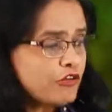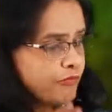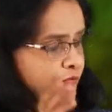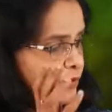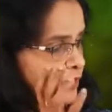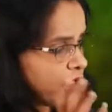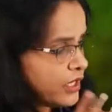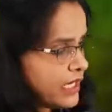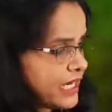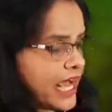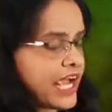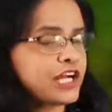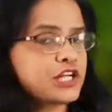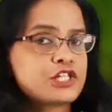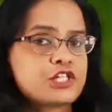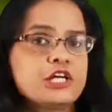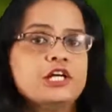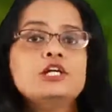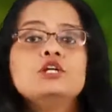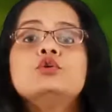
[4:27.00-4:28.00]
of
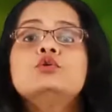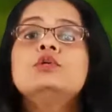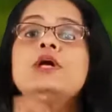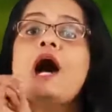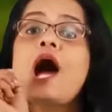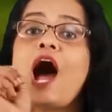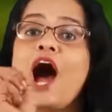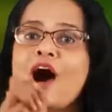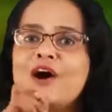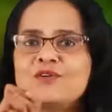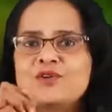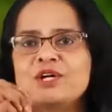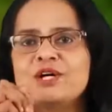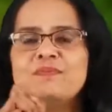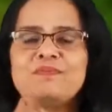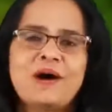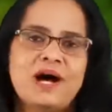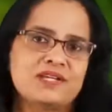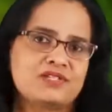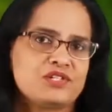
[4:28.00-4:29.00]
protection to the outer
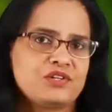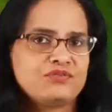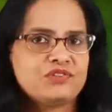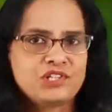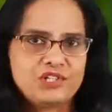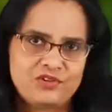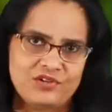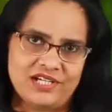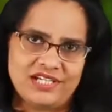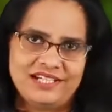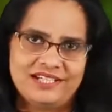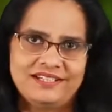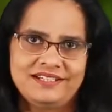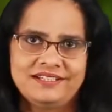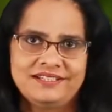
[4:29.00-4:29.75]
parts of the tree.